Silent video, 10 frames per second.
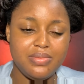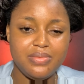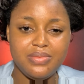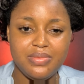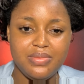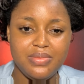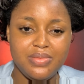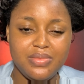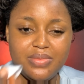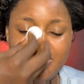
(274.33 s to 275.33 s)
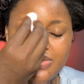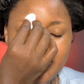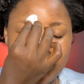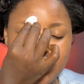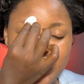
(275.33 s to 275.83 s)
I said, most
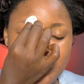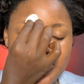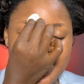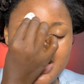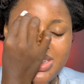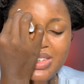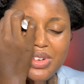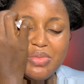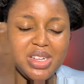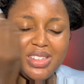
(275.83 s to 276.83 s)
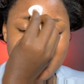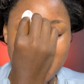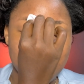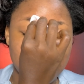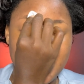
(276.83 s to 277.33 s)
of the
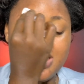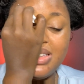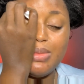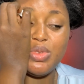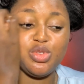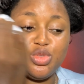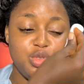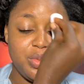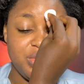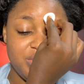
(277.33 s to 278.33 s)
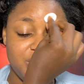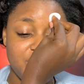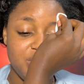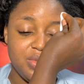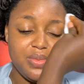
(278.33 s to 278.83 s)
products I use are Nigerian
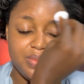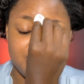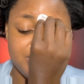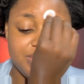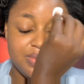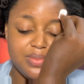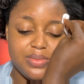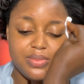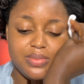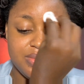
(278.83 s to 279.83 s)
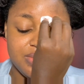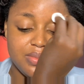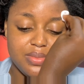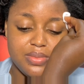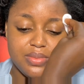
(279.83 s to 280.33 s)
brands. So here I'm
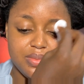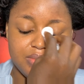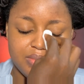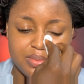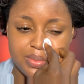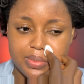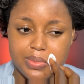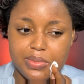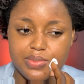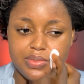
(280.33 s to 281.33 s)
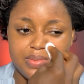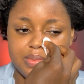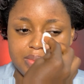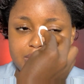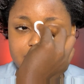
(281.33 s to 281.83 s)
using my
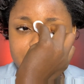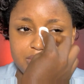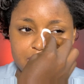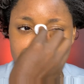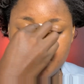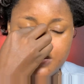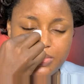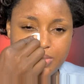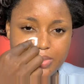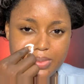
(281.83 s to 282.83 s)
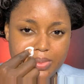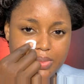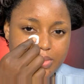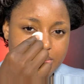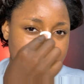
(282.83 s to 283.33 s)
Mesmetic
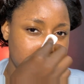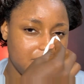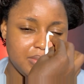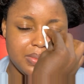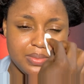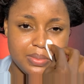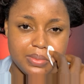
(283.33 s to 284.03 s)
power seal.